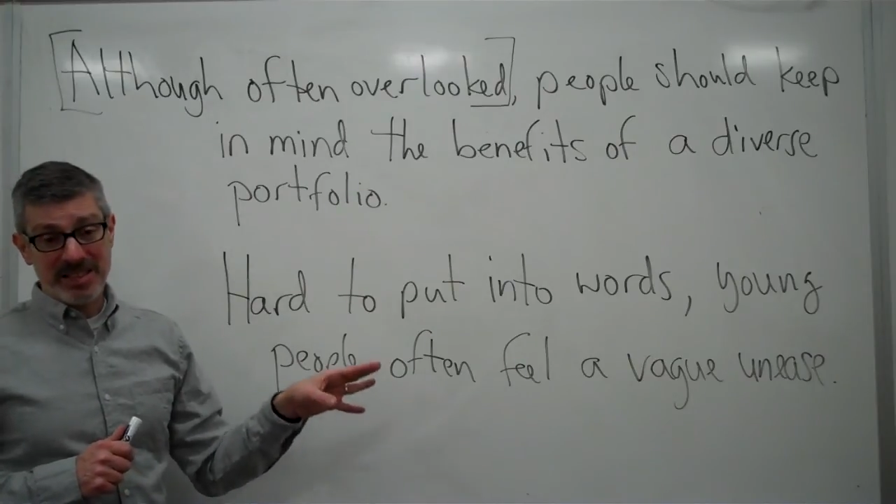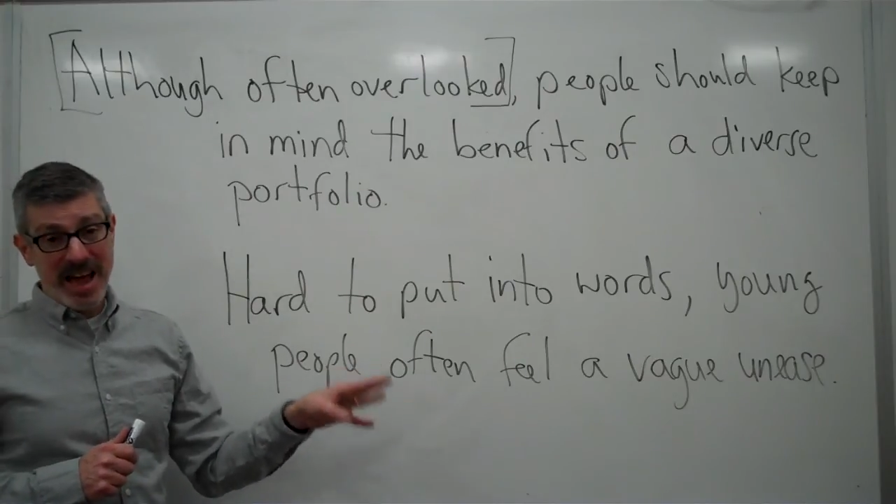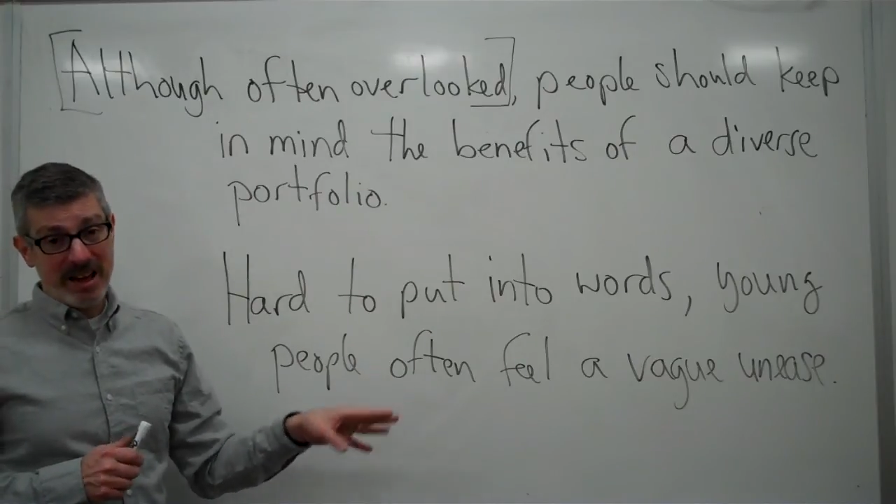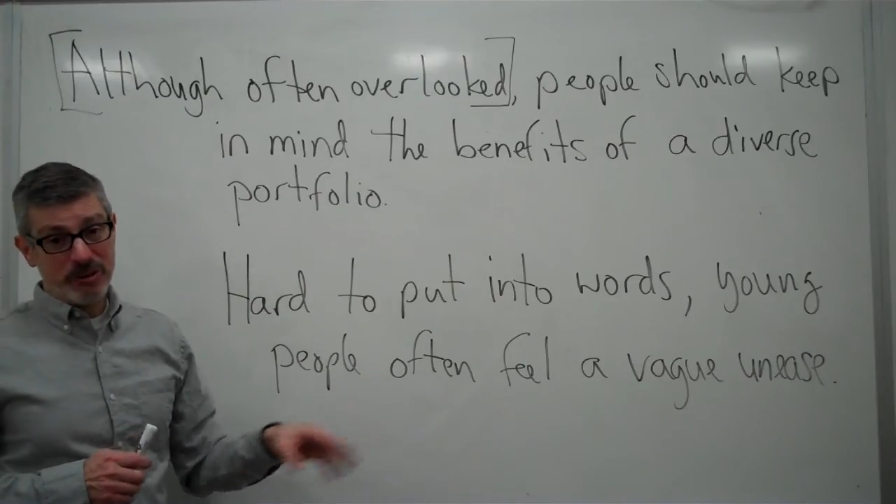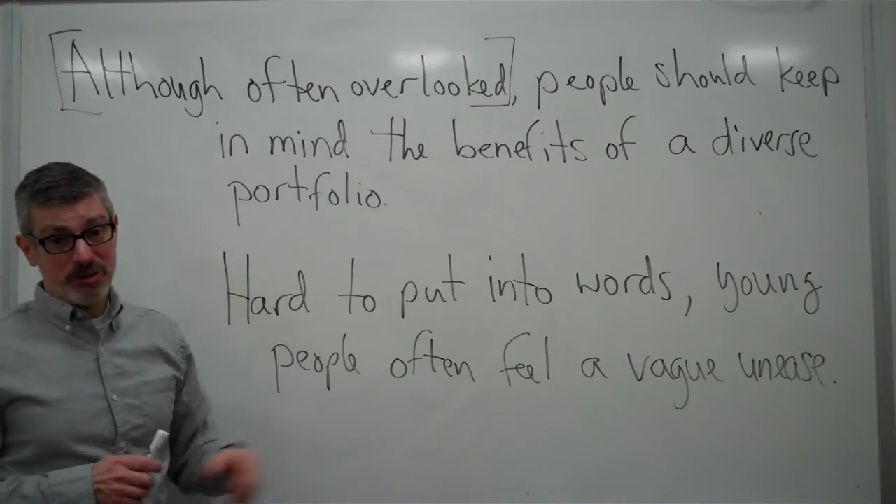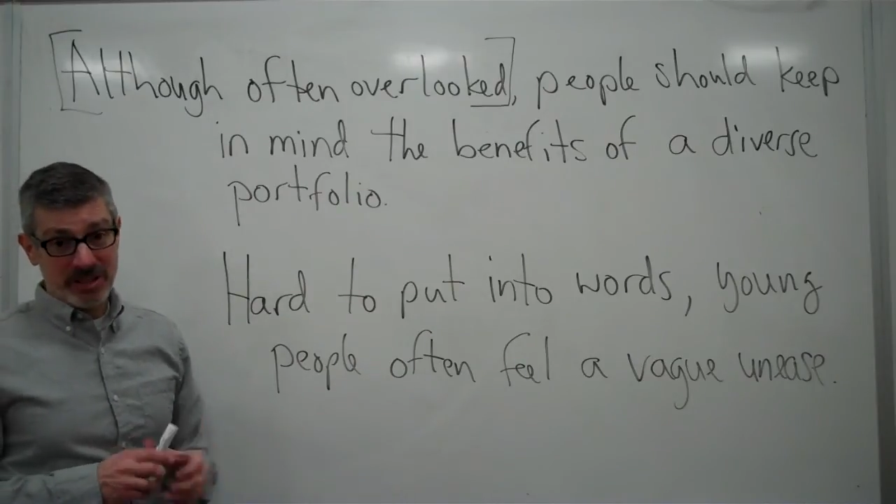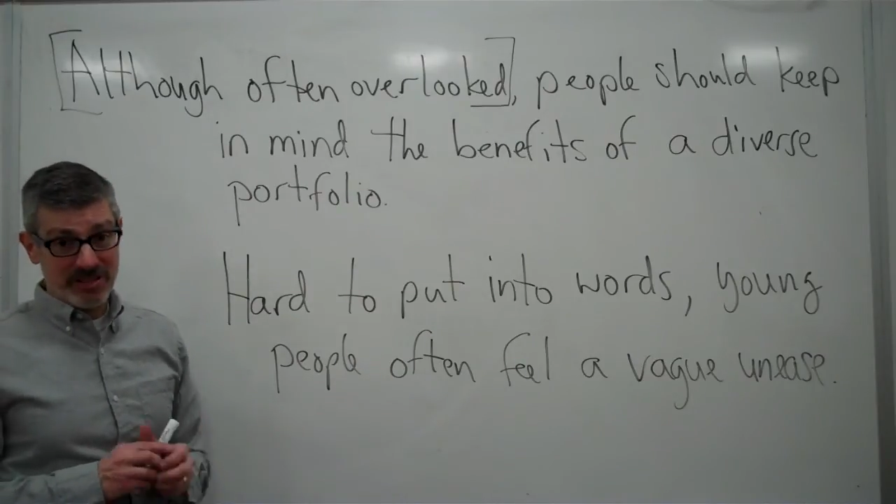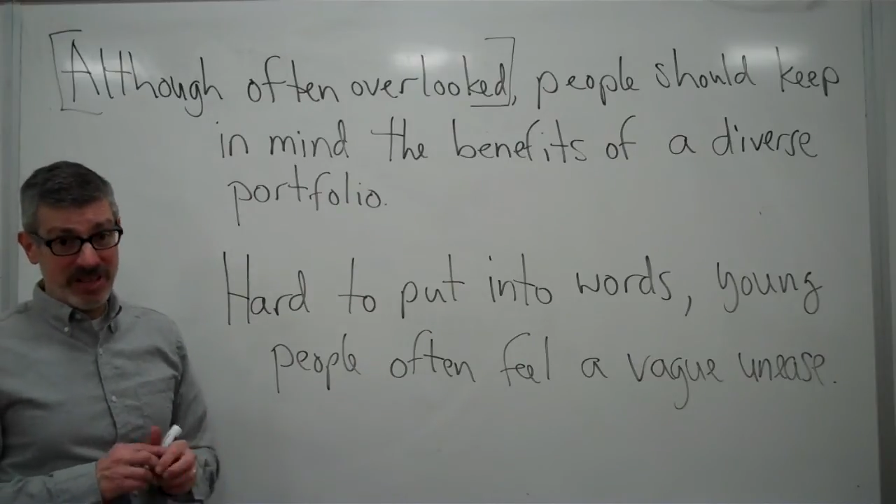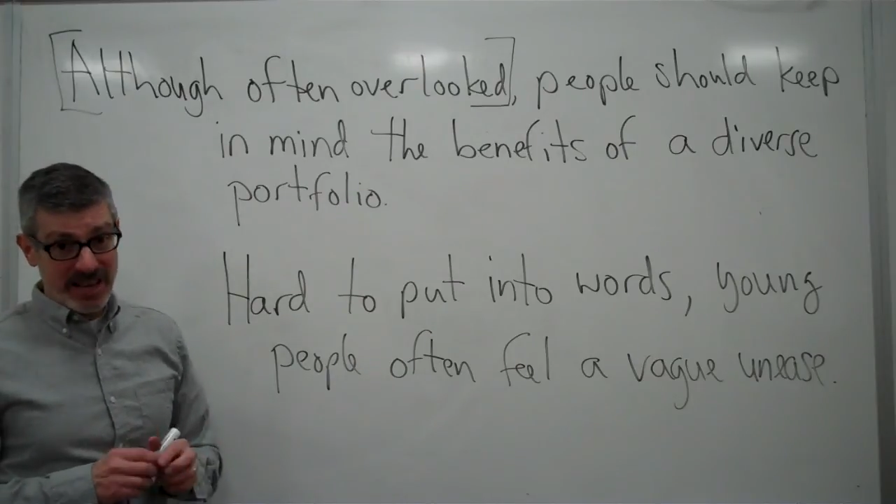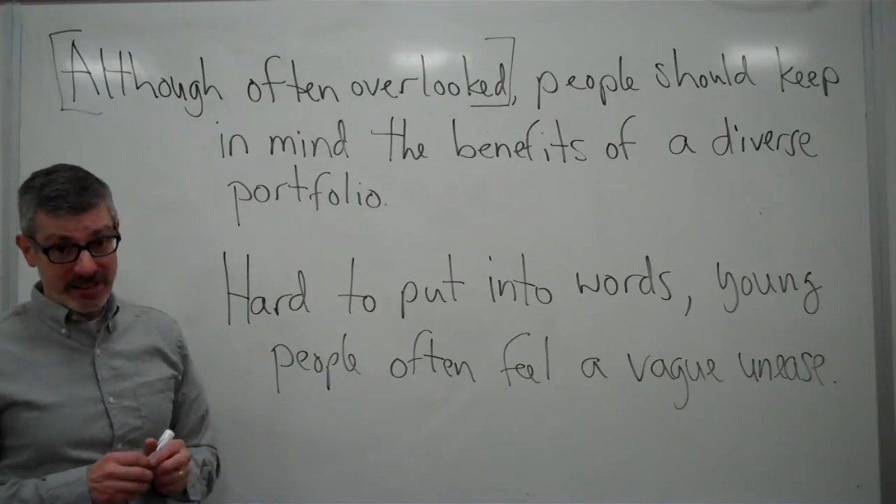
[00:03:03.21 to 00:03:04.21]
actually
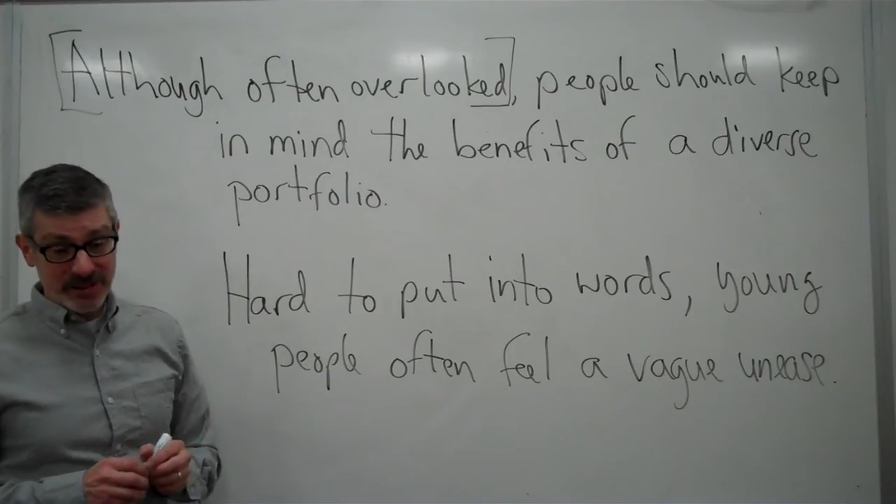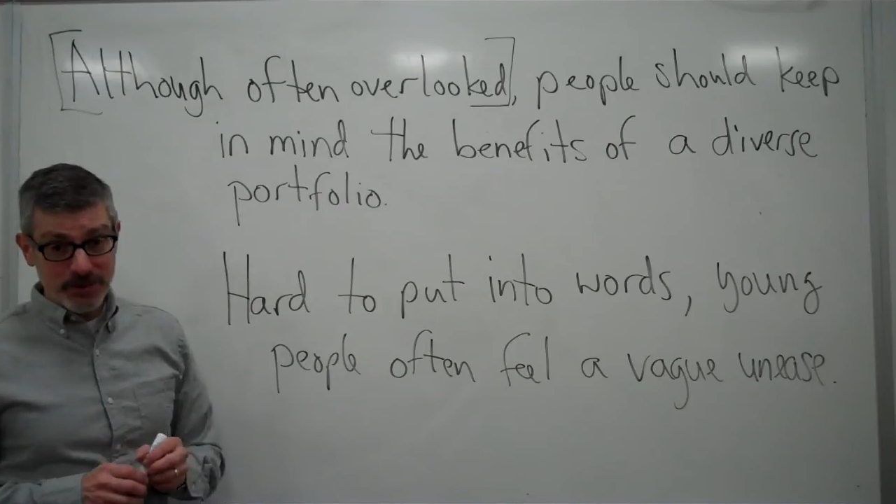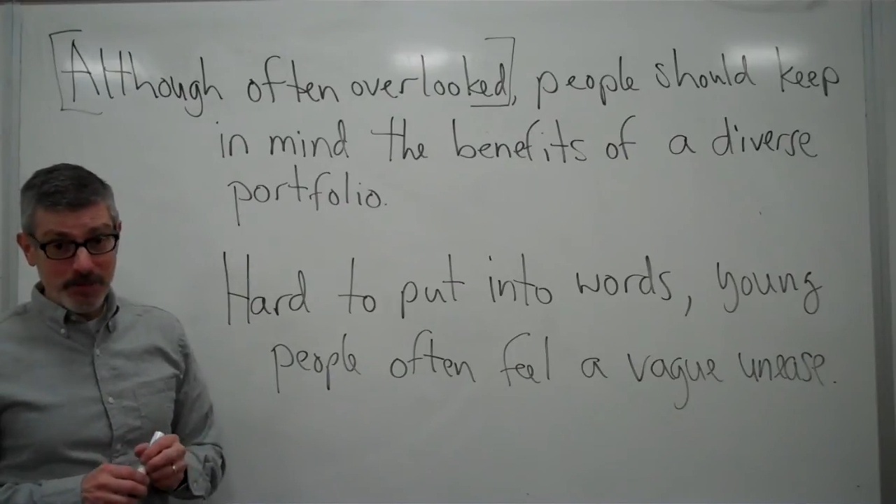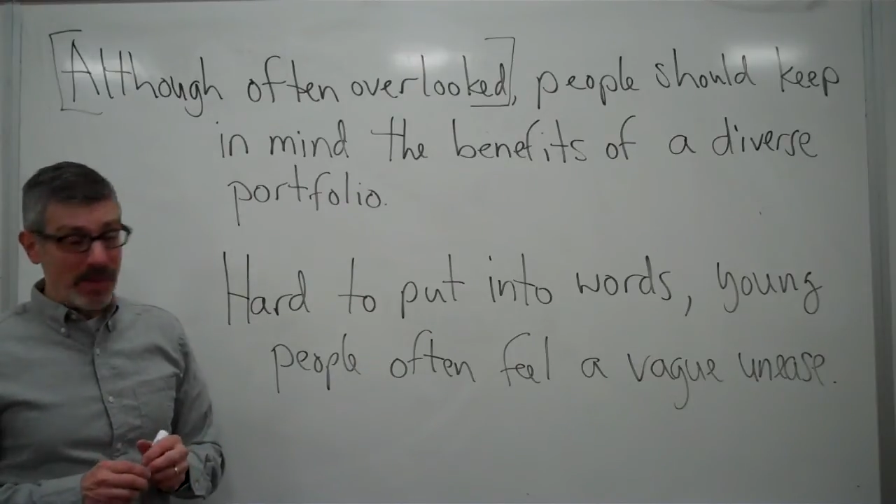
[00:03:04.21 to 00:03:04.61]
says.